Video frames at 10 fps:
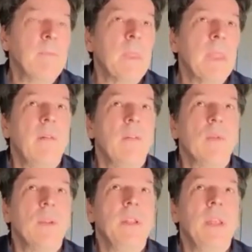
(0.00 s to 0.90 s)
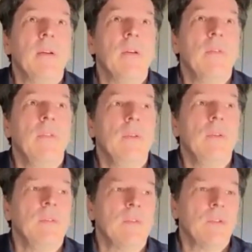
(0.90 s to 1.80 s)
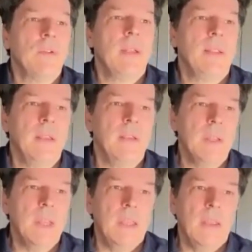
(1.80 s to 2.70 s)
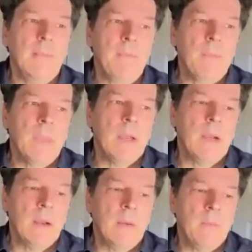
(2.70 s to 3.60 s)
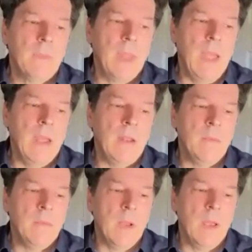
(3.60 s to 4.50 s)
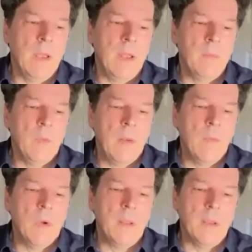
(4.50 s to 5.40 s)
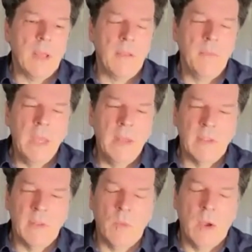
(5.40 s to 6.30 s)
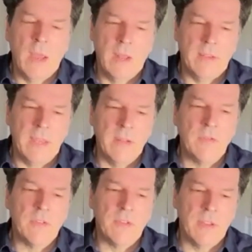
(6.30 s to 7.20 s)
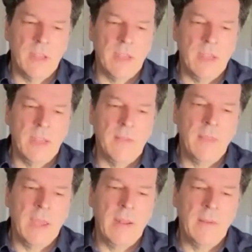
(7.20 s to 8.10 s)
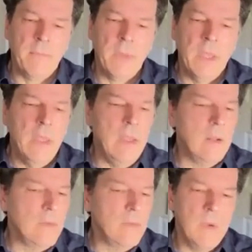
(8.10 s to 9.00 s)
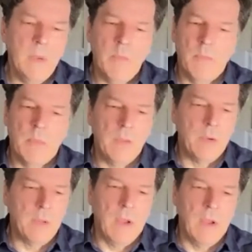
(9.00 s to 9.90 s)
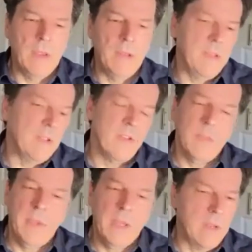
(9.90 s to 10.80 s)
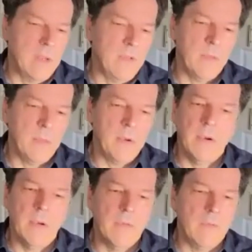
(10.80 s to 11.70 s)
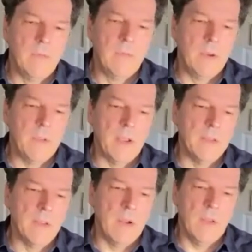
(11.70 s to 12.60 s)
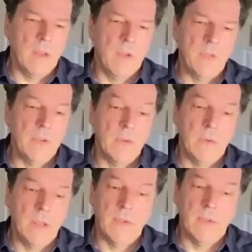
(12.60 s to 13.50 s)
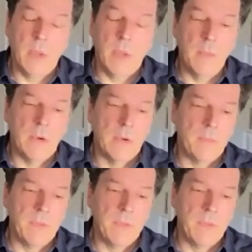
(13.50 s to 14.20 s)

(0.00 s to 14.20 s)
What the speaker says: have a really narrow view of creativity, and and what it kind of means and why it's interesting. In that, my brother-in-law, in addition to being an entrepreneur of various kinds, also, is a plumber.